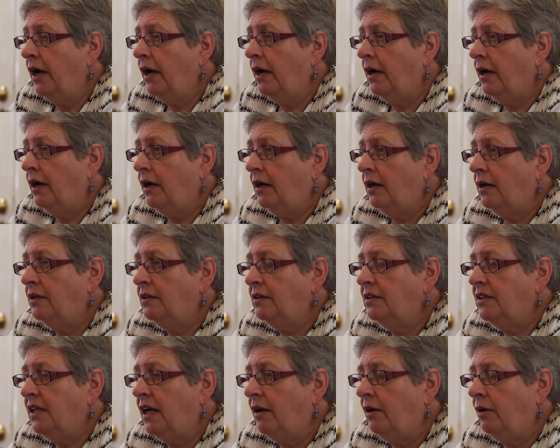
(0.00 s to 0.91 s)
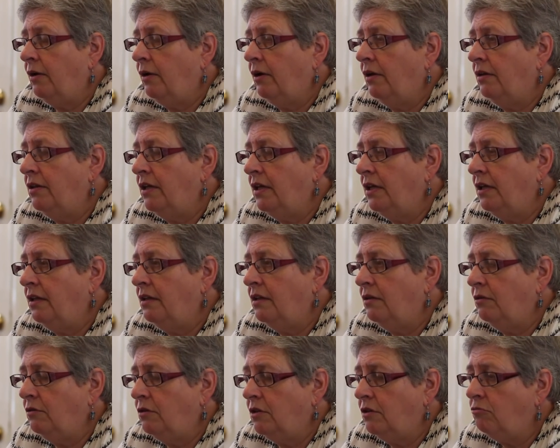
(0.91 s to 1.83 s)
uh, the, the,
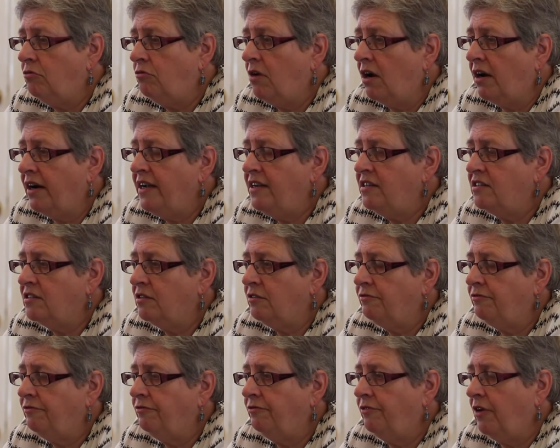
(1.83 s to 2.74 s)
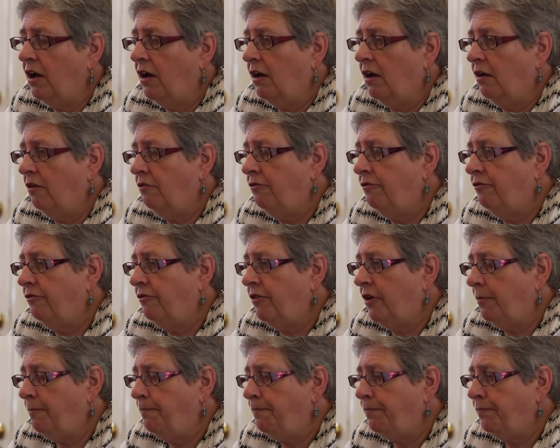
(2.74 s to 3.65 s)
the, the rise of, of
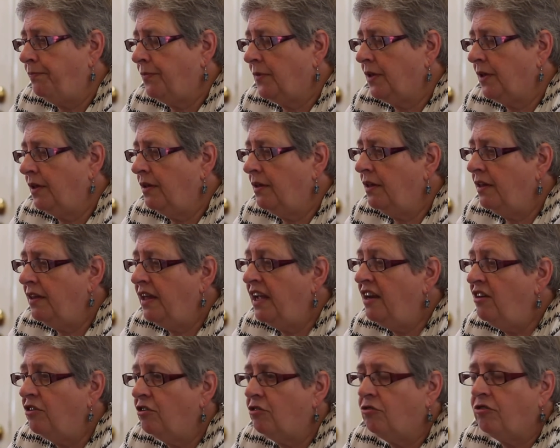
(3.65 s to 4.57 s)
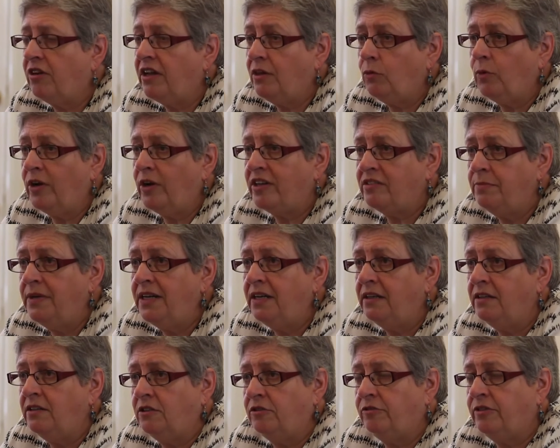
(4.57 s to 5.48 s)
um, industry in the West
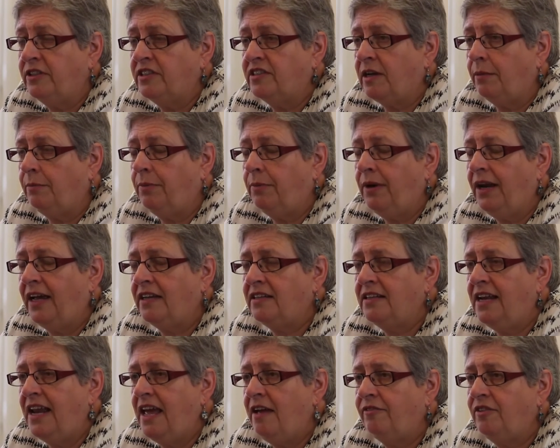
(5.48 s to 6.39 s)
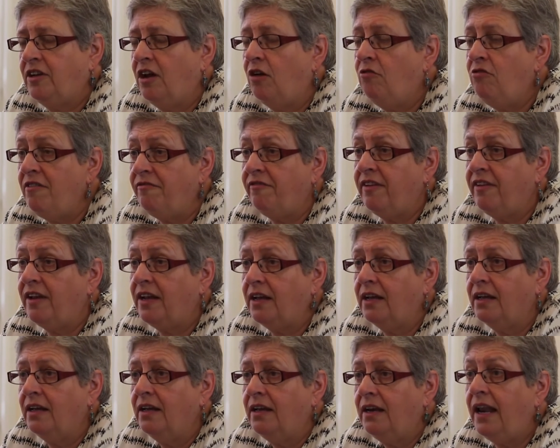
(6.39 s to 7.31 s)
Midlands, for example, has left a
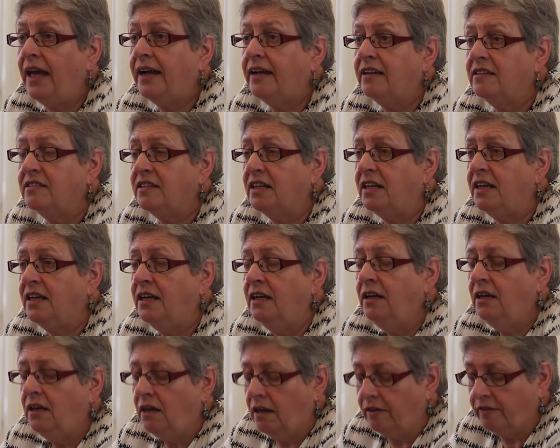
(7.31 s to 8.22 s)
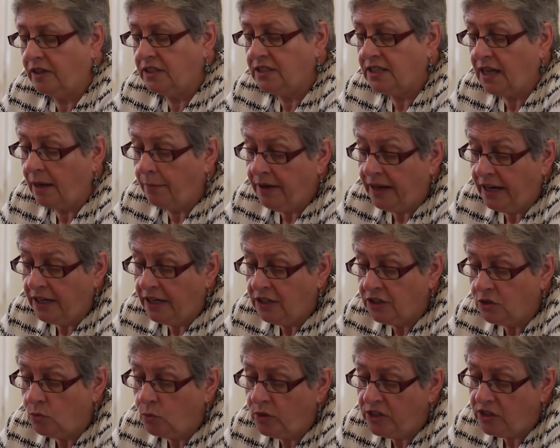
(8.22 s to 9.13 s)
horrific legacy of
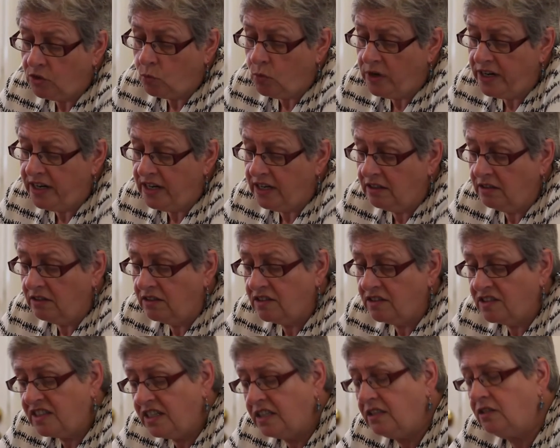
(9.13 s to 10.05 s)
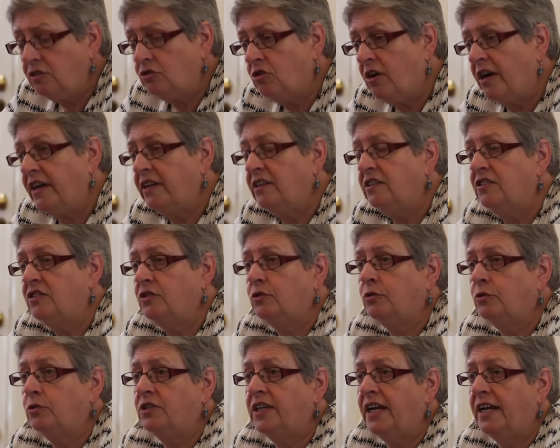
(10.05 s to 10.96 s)
contamination, which we're still trying to
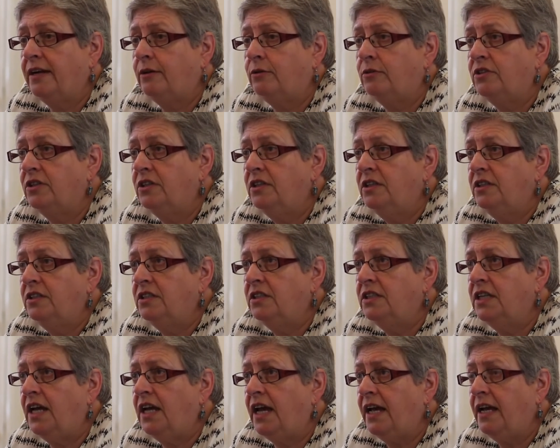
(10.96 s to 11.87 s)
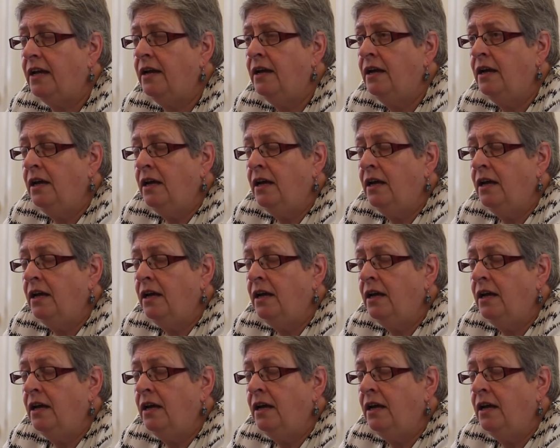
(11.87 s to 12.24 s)
sort out today.